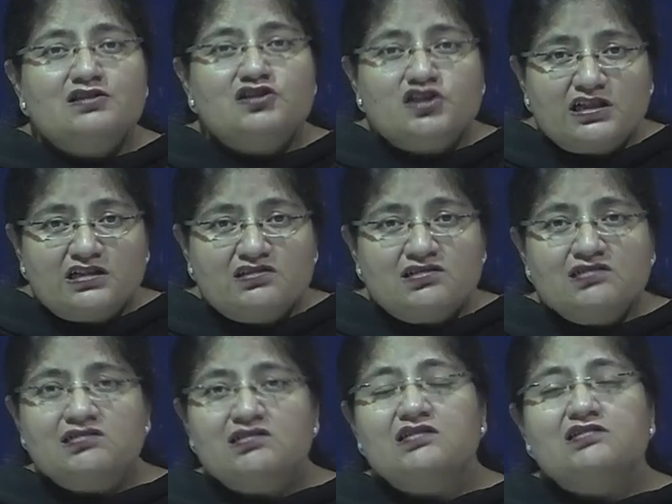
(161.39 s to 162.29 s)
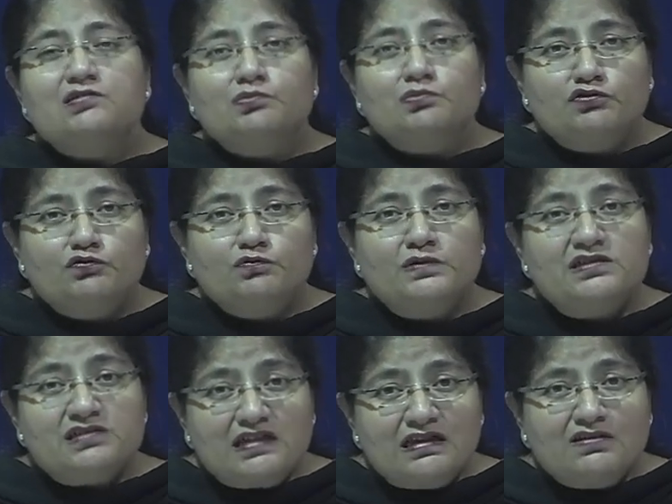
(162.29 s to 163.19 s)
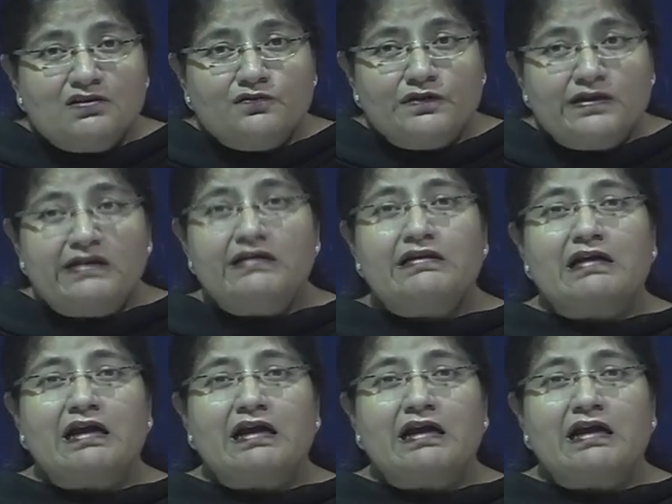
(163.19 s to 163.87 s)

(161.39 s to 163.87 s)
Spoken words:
changes, these improvements in the field,